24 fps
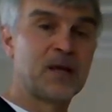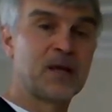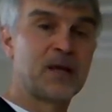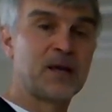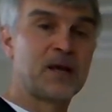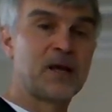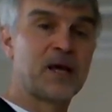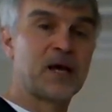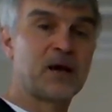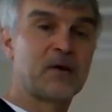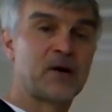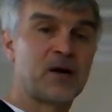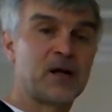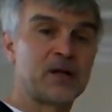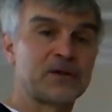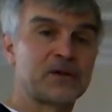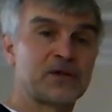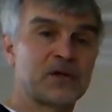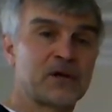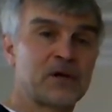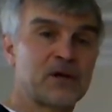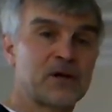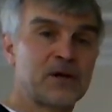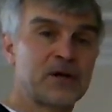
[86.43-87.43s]
Now,
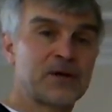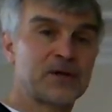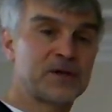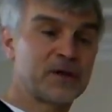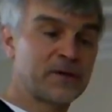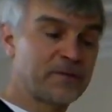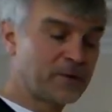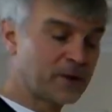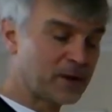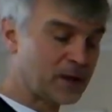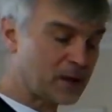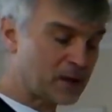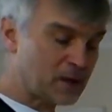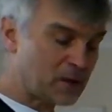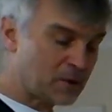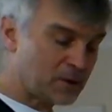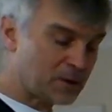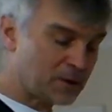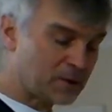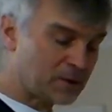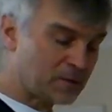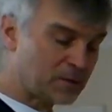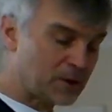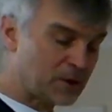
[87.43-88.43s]
alternatively, you
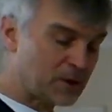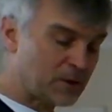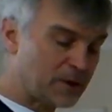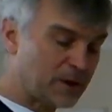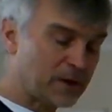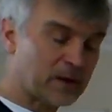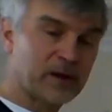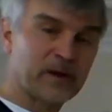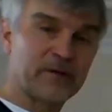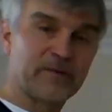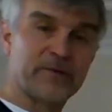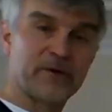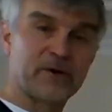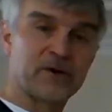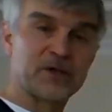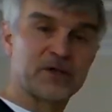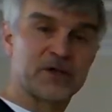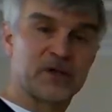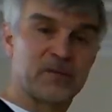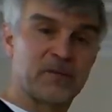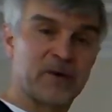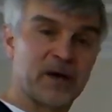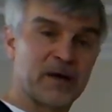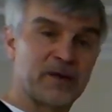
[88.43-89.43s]
could do the unit
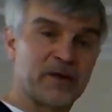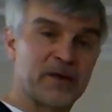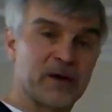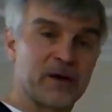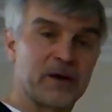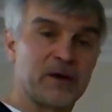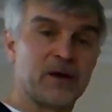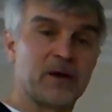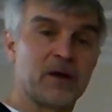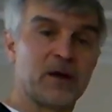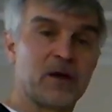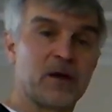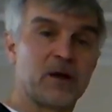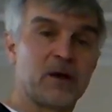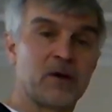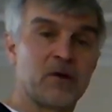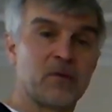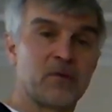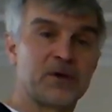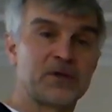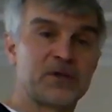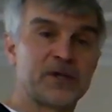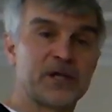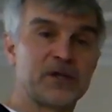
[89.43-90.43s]
conversion method,
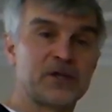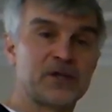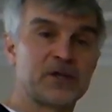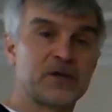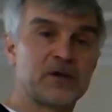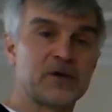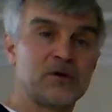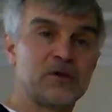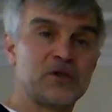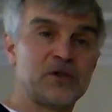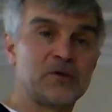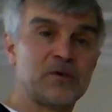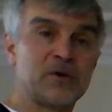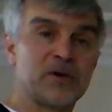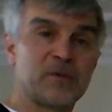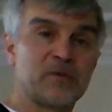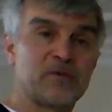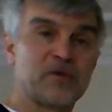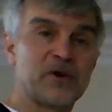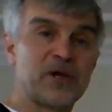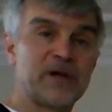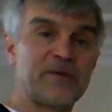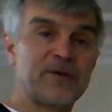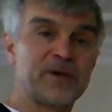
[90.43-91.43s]
which I showed you in the
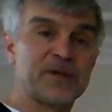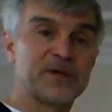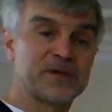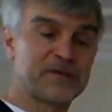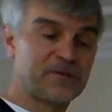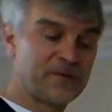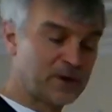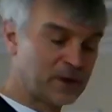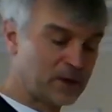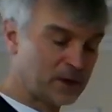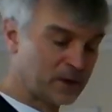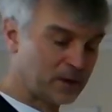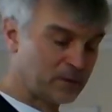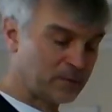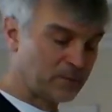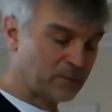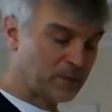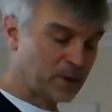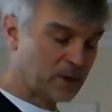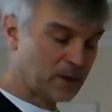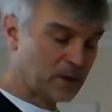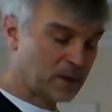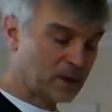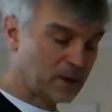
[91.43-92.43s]
previous video.
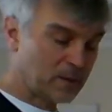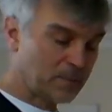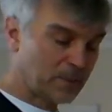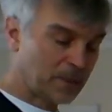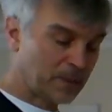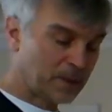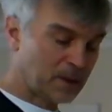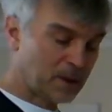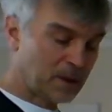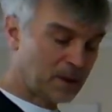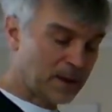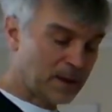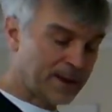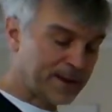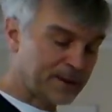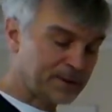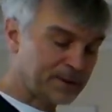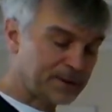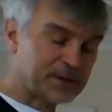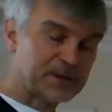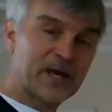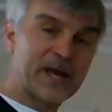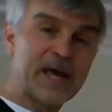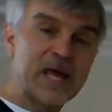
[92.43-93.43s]
I
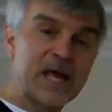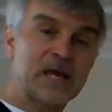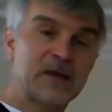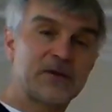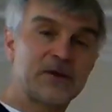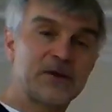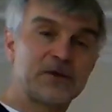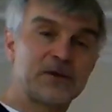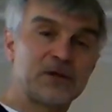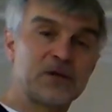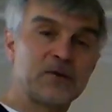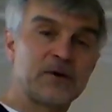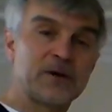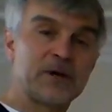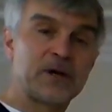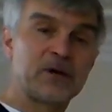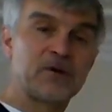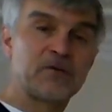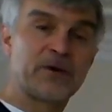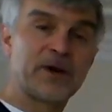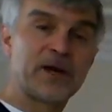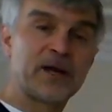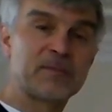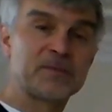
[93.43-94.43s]
could take the 200
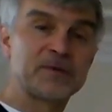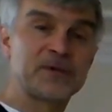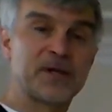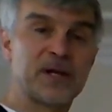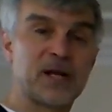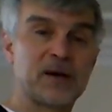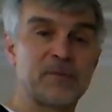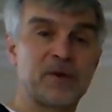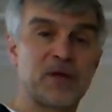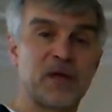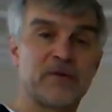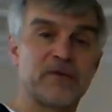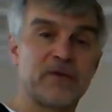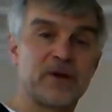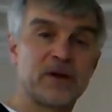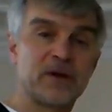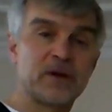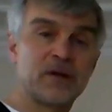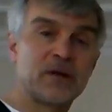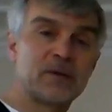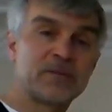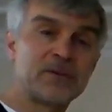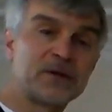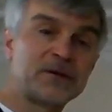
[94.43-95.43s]
grams that I'm
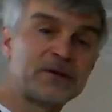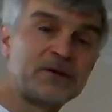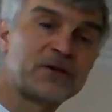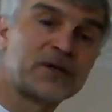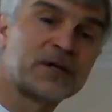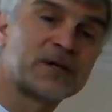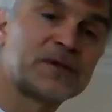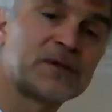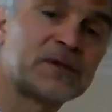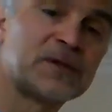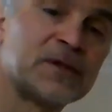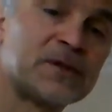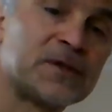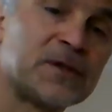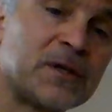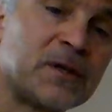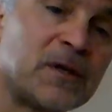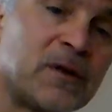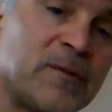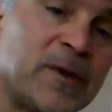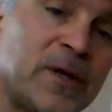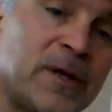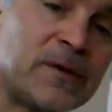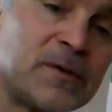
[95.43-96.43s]
given. I'm going to adjust this a
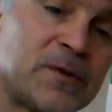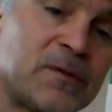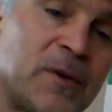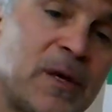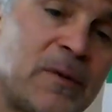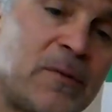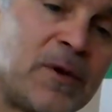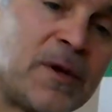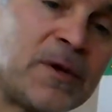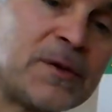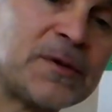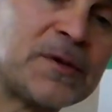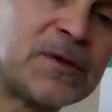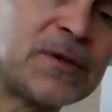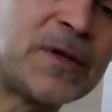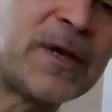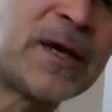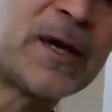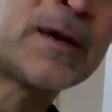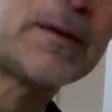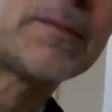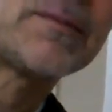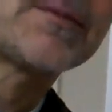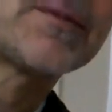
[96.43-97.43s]
little bit so maybe we can see
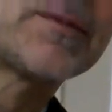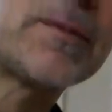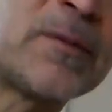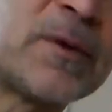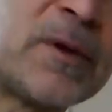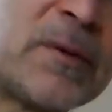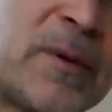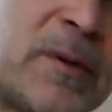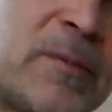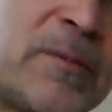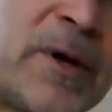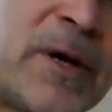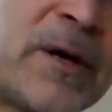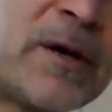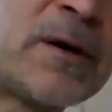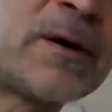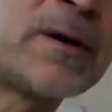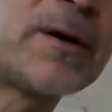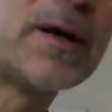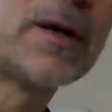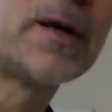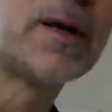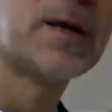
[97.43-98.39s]
that a little bit better.